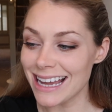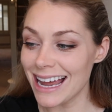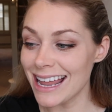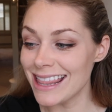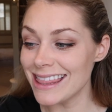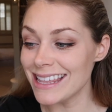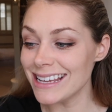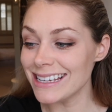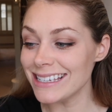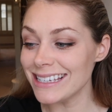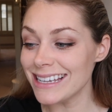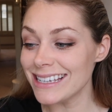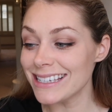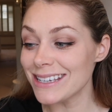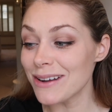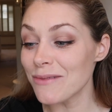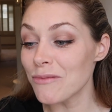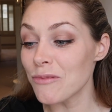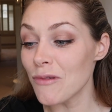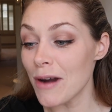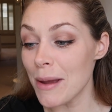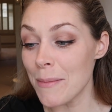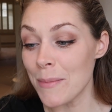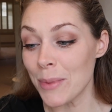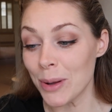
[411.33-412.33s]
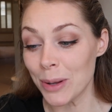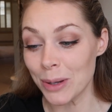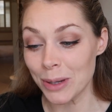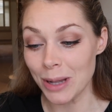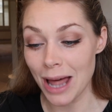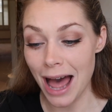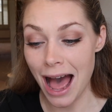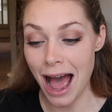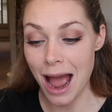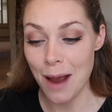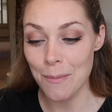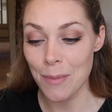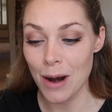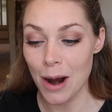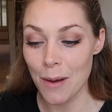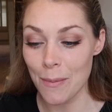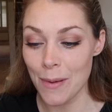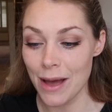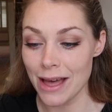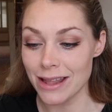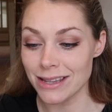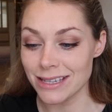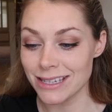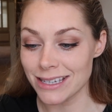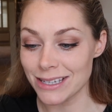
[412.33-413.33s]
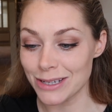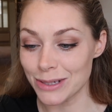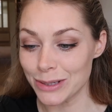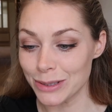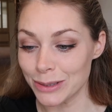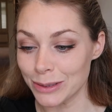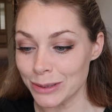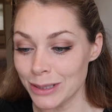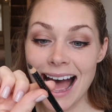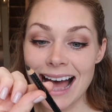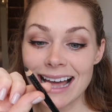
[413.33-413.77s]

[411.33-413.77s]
and this is a Rimmel eyebrow pencil,